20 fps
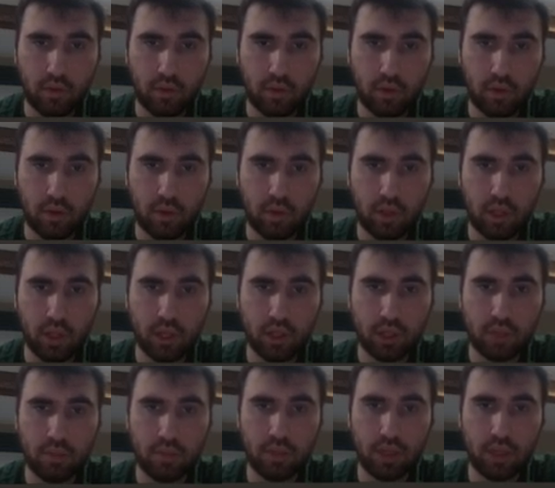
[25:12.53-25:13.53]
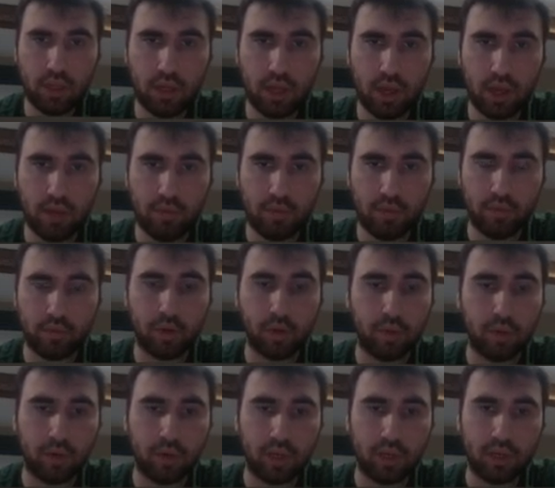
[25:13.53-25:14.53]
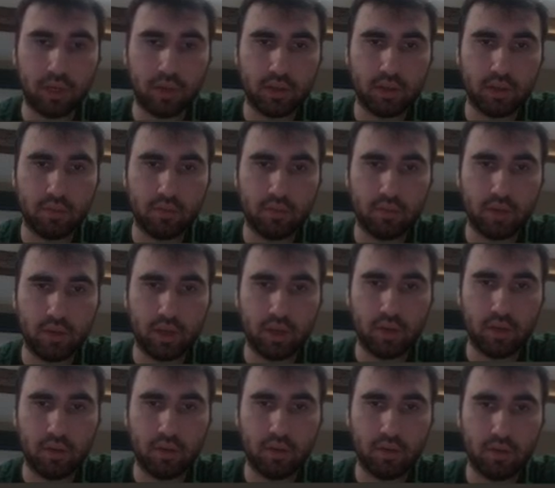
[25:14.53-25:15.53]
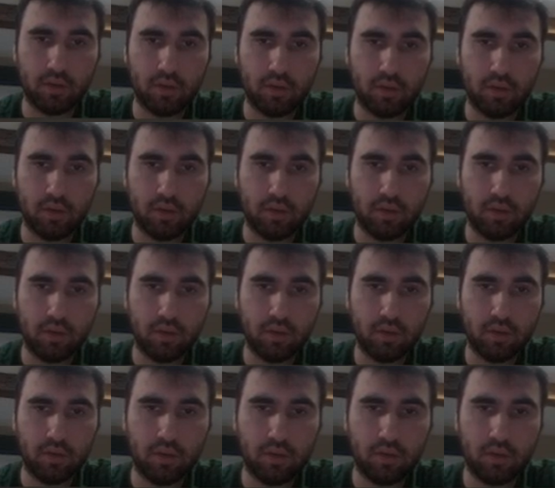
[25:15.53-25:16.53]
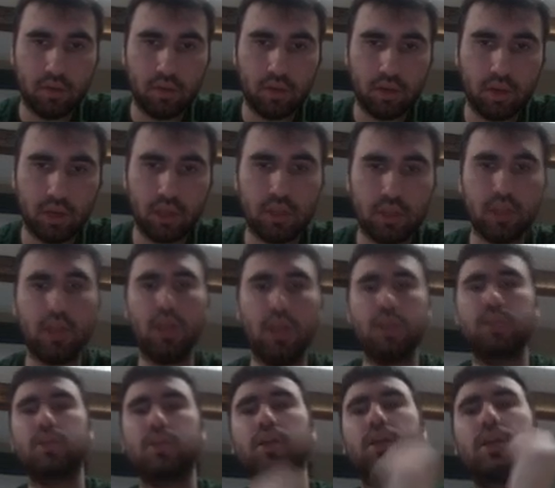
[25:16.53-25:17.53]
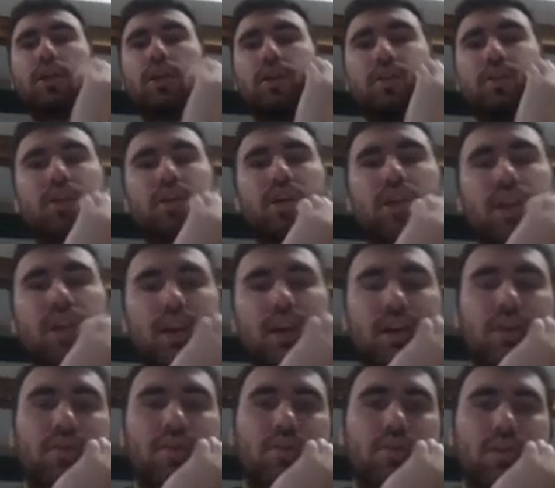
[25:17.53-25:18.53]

I would like to play the f3 break at some point. I guess I'll castle kingside now.